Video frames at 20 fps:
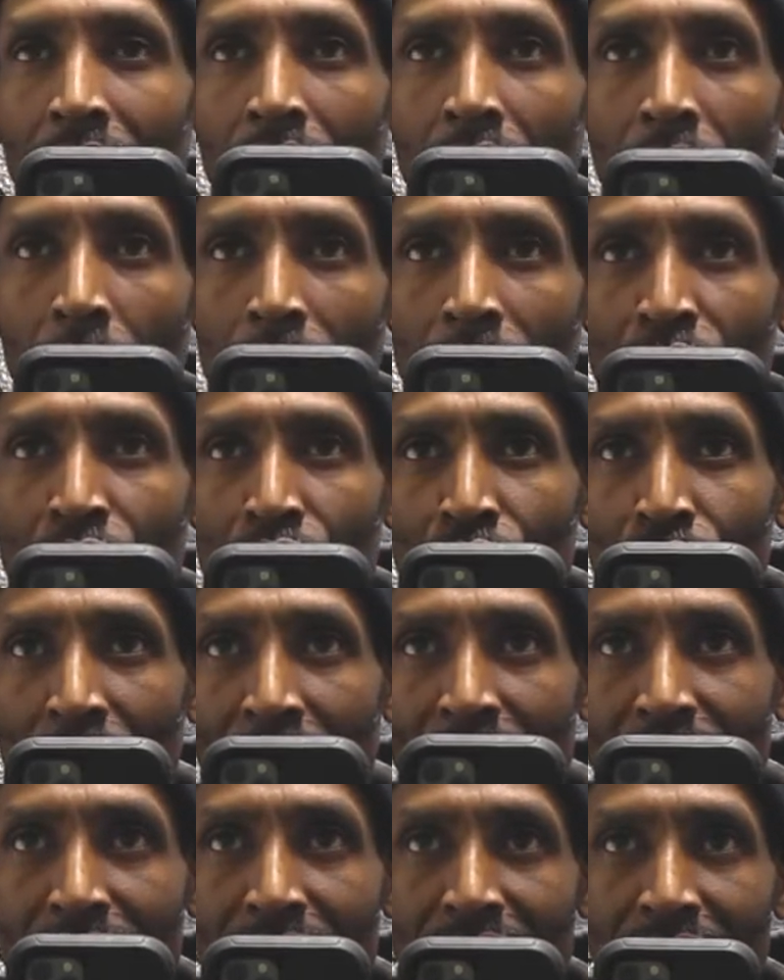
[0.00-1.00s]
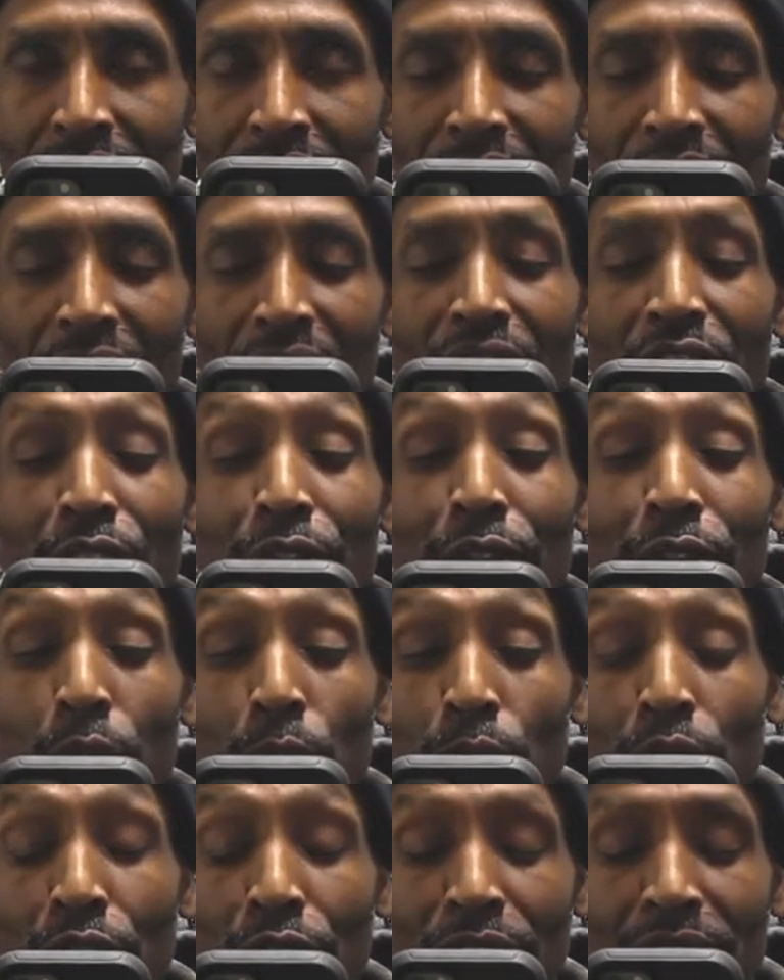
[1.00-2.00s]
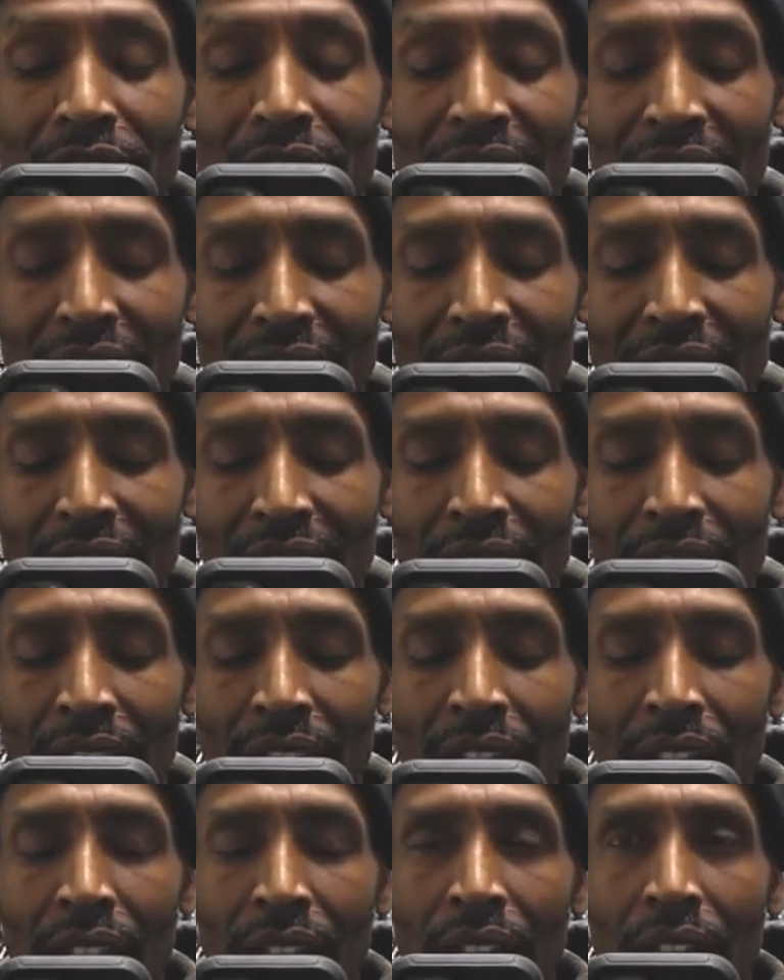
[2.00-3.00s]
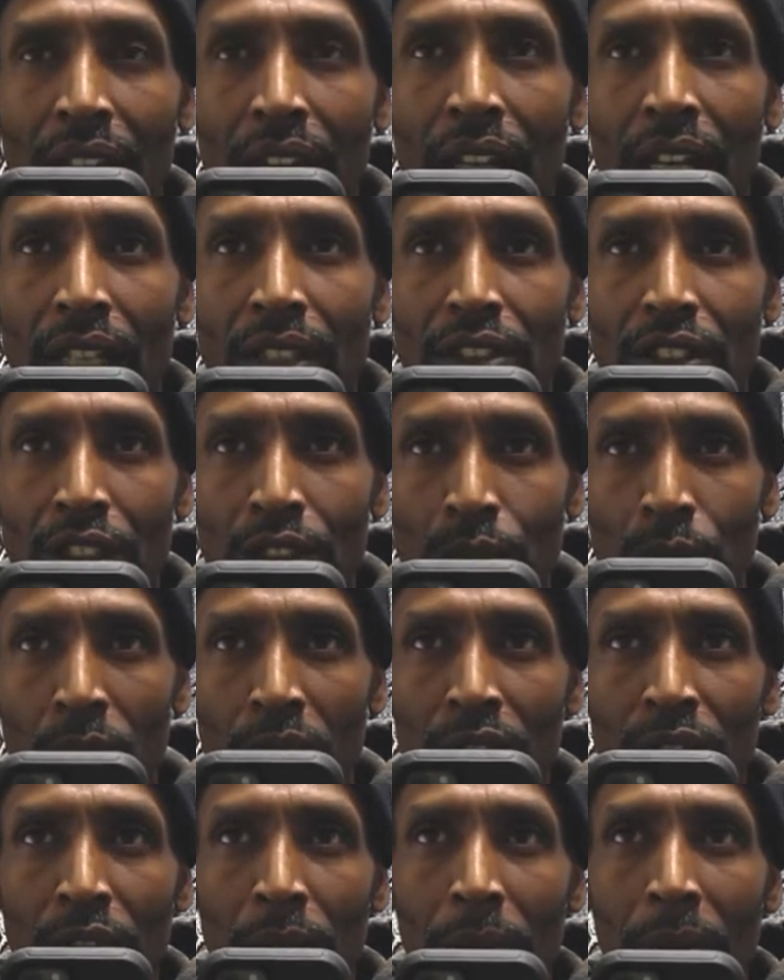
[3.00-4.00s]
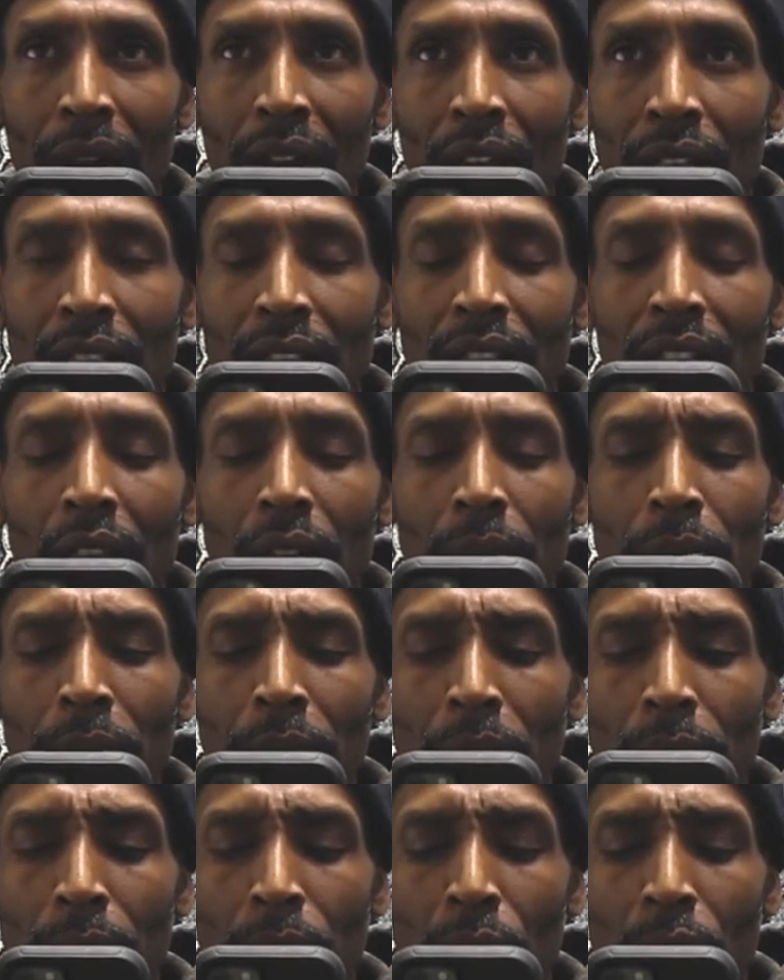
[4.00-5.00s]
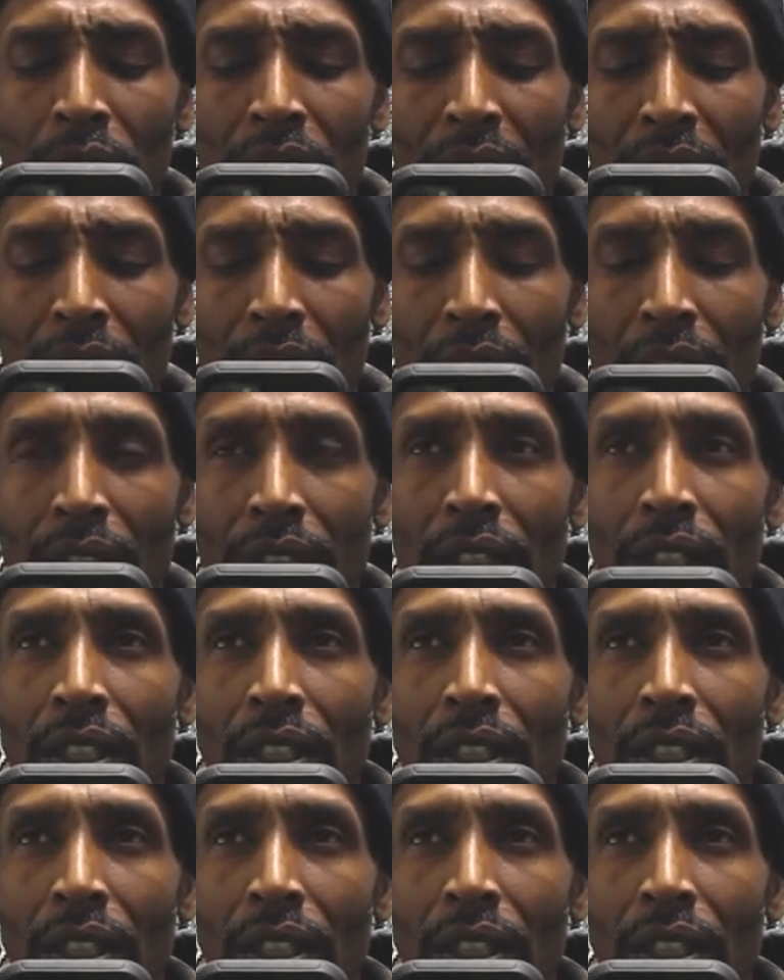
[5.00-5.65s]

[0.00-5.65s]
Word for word: Um, it's great to see that the future is thinking. And I just want to remind the young people that